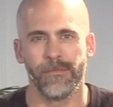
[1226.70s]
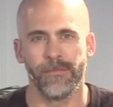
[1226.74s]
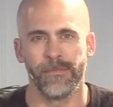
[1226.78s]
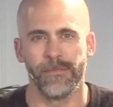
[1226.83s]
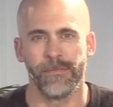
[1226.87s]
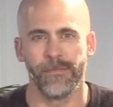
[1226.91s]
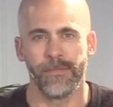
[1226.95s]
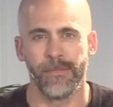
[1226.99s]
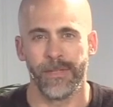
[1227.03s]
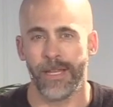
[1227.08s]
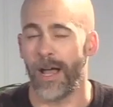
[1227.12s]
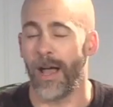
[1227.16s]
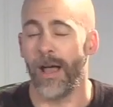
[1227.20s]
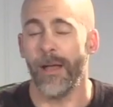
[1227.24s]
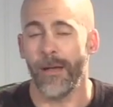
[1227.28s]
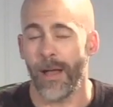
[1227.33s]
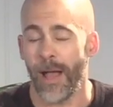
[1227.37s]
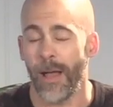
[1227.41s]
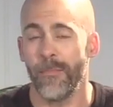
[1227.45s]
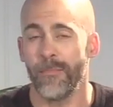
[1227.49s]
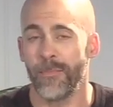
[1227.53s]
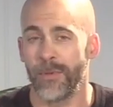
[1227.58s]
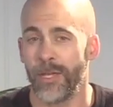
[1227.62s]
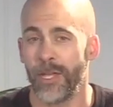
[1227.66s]
Now,
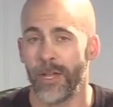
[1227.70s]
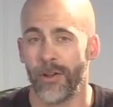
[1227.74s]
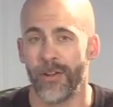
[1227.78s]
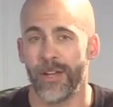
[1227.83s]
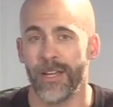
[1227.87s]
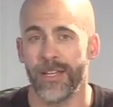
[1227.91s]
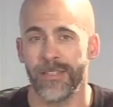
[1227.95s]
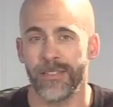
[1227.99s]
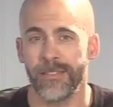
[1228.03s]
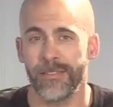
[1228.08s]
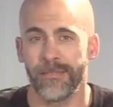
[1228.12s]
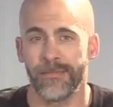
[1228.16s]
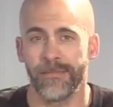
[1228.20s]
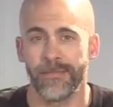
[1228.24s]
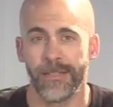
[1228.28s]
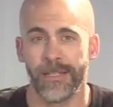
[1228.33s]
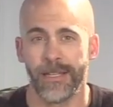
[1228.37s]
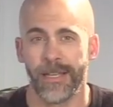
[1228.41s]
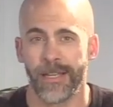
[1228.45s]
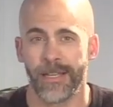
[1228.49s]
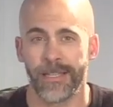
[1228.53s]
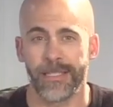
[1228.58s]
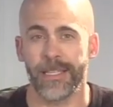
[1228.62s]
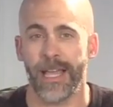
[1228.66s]
I'm curious.
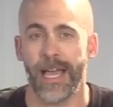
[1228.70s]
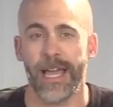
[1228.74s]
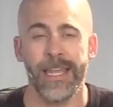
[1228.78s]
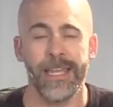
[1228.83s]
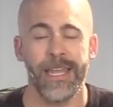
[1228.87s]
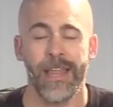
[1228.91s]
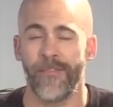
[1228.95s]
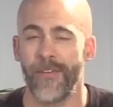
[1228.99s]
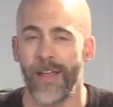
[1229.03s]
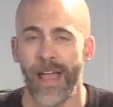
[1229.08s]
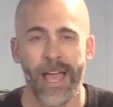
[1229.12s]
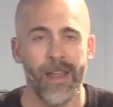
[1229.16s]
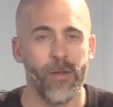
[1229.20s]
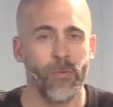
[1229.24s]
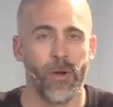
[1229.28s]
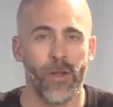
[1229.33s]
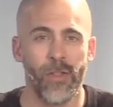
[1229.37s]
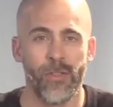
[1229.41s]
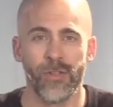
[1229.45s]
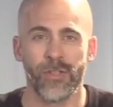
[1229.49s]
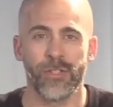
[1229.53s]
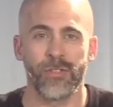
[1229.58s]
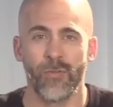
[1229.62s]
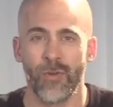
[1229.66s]
Because I'd never had one of
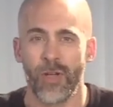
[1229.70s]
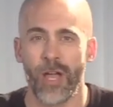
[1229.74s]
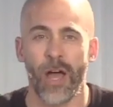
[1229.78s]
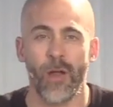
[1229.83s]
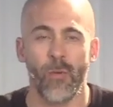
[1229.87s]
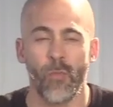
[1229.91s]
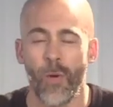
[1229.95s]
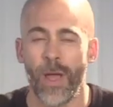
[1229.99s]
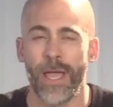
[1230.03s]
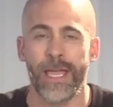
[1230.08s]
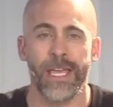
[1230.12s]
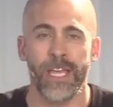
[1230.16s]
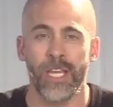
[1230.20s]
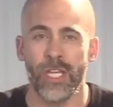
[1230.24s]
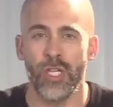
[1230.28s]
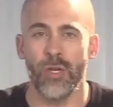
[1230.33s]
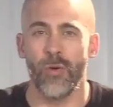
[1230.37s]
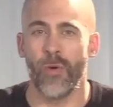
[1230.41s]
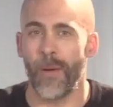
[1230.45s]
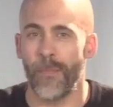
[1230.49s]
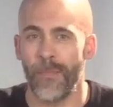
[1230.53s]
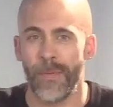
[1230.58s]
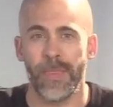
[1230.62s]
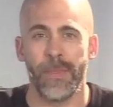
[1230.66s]
those God waking
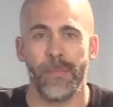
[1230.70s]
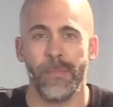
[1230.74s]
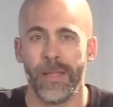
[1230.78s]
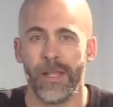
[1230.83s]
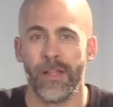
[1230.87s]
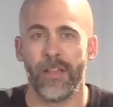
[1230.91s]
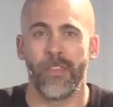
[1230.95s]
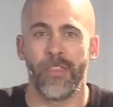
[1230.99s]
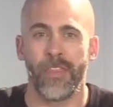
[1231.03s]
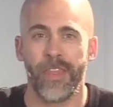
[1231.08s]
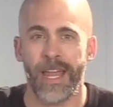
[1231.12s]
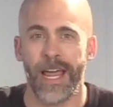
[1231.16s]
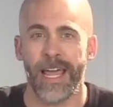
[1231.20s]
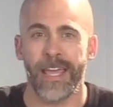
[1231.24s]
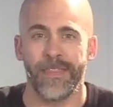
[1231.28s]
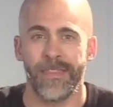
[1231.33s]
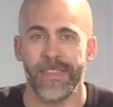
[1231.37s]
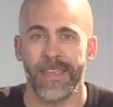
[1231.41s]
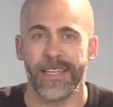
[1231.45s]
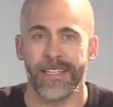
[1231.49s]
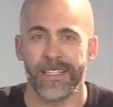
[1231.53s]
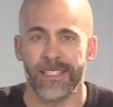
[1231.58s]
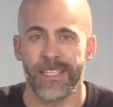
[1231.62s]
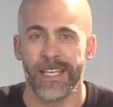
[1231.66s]
you up in the middle of the night
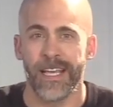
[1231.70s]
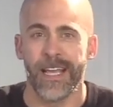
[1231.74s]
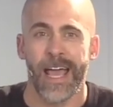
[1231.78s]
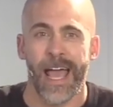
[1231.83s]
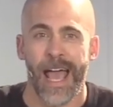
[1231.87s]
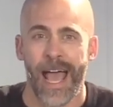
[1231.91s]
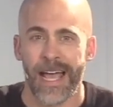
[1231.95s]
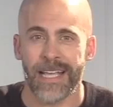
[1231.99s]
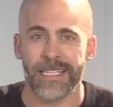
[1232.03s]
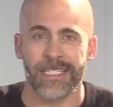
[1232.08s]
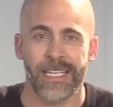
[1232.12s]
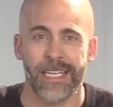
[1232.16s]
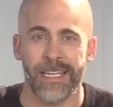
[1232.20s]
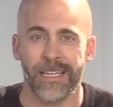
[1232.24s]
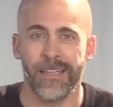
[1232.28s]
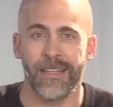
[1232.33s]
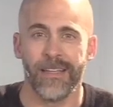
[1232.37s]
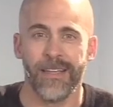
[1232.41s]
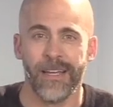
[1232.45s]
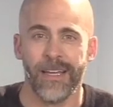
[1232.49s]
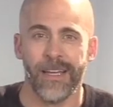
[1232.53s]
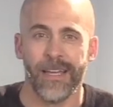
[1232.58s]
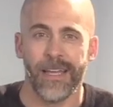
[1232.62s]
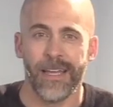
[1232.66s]
things,
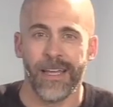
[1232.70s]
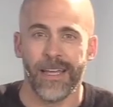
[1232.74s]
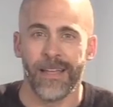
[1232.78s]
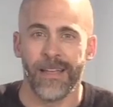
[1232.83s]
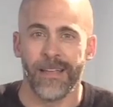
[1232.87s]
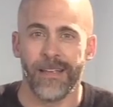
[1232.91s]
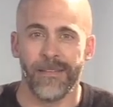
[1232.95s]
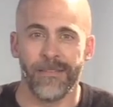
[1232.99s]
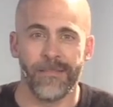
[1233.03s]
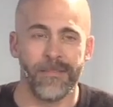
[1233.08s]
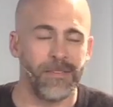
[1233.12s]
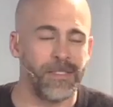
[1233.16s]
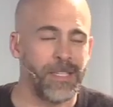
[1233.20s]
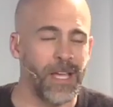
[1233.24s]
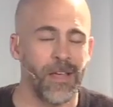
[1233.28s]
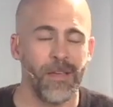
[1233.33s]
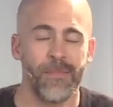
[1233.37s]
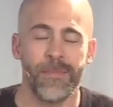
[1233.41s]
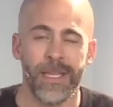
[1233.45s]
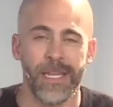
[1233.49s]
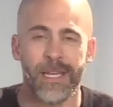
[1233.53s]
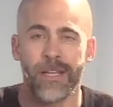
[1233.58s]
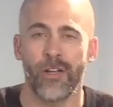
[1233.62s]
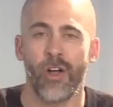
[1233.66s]
telling
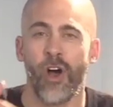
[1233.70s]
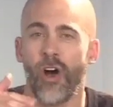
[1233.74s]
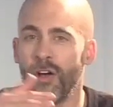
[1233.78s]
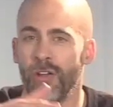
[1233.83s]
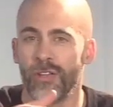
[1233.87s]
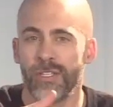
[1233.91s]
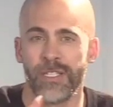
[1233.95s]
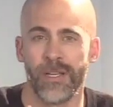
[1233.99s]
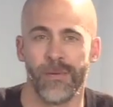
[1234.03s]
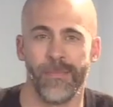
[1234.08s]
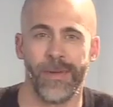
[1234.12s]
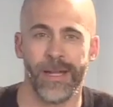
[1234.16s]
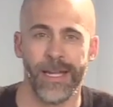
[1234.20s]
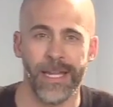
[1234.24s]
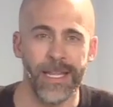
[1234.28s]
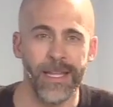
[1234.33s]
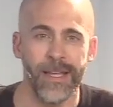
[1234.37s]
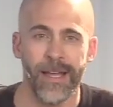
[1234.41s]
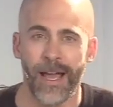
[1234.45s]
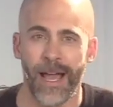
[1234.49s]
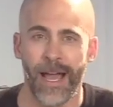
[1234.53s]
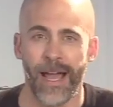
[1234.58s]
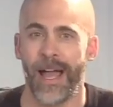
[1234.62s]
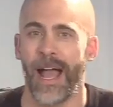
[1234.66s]
me to call somebody.
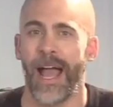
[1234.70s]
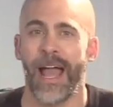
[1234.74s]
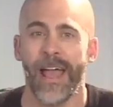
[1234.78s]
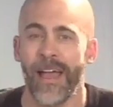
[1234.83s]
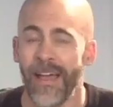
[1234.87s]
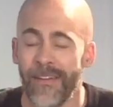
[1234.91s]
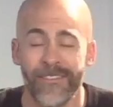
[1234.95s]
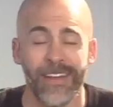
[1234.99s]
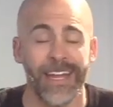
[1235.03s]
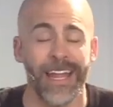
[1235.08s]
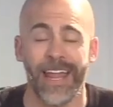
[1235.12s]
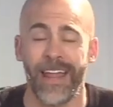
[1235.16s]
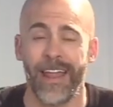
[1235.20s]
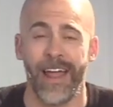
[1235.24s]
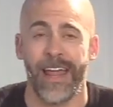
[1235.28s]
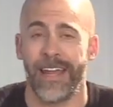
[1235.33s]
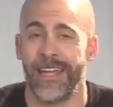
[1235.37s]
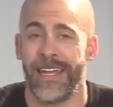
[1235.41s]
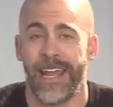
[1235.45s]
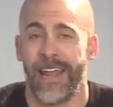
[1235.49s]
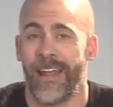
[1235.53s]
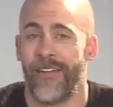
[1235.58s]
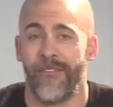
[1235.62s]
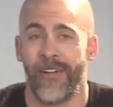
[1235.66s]

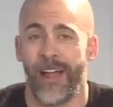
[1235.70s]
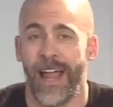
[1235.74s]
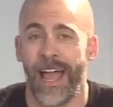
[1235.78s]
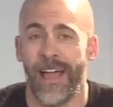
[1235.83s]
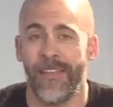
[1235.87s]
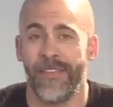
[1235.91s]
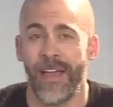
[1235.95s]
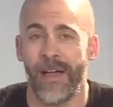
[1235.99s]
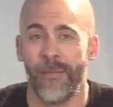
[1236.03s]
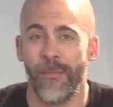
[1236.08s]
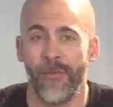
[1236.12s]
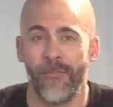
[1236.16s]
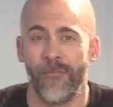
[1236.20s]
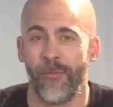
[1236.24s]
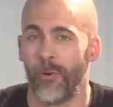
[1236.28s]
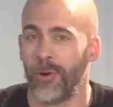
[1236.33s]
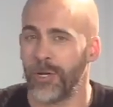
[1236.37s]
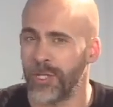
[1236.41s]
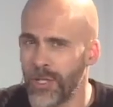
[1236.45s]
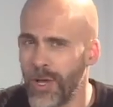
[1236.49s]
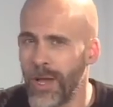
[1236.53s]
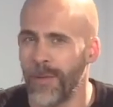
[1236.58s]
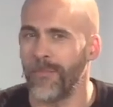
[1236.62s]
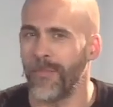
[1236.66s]
I'd never had that before,
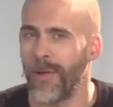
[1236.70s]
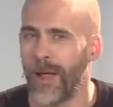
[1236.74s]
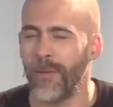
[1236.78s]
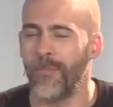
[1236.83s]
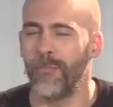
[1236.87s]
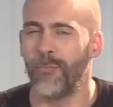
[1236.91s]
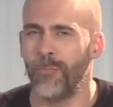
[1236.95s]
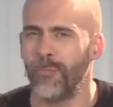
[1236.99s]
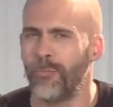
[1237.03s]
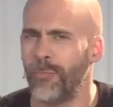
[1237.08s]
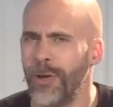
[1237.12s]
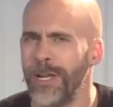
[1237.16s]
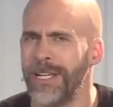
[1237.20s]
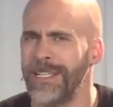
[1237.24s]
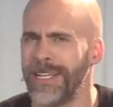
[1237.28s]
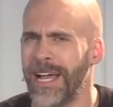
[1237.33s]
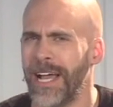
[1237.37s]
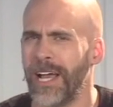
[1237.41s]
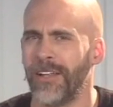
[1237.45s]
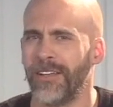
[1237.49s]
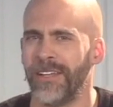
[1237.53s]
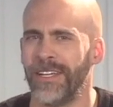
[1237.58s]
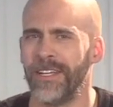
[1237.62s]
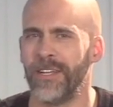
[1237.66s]
so I'm pretty
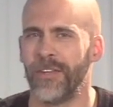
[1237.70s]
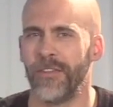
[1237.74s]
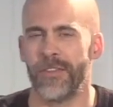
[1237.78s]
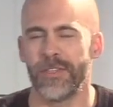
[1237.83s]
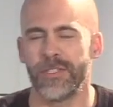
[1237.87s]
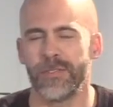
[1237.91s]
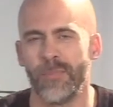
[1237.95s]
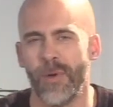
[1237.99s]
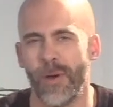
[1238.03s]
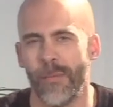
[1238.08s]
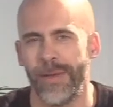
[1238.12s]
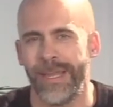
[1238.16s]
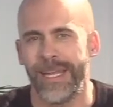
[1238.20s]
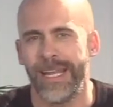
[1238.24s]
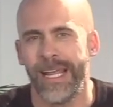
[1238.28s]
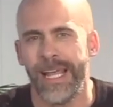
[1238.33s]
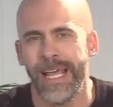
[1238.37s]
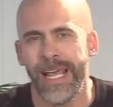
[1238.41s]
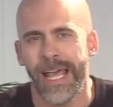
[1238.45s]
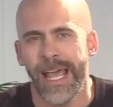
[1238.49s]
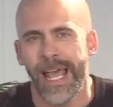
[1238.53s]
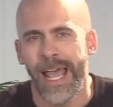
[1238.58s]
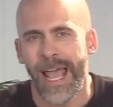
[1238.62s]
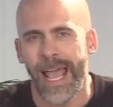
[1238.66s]
dialed into this moment.
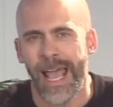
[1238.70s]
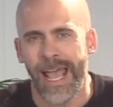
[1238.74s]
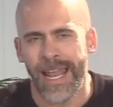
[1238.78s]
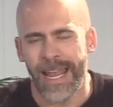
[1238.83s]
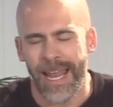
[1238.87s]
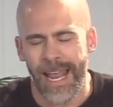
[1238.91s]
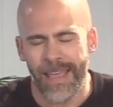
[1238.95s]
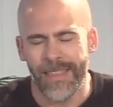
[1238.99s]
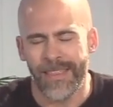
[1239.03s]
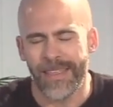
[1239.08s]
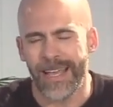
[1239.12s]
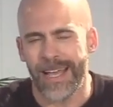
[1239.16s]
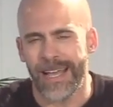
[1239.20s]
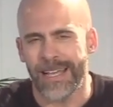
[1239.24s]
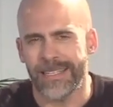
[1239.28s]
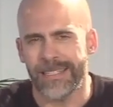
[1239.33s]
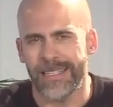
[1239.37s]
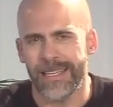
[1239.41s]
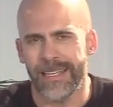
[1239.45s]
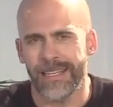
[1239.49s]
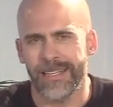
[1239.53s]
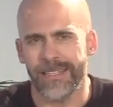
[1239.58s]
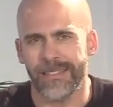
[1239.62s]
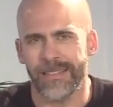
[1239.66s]
And the guy
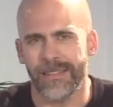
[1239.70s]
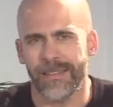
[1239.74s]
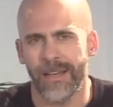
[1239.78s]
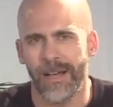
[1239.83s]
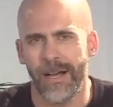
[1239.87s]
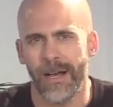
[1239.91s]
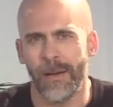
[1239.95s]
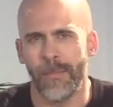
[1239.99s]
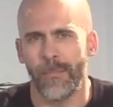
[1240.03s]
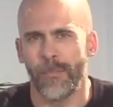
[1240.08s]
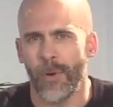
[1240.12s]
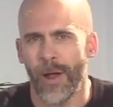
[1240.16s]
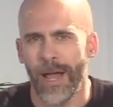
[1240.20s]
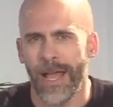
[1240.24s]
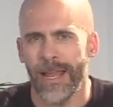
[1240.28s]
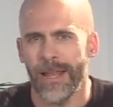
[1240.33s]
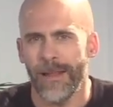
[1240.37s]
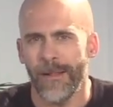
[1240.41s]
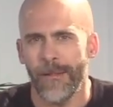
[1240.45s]
says, Brian,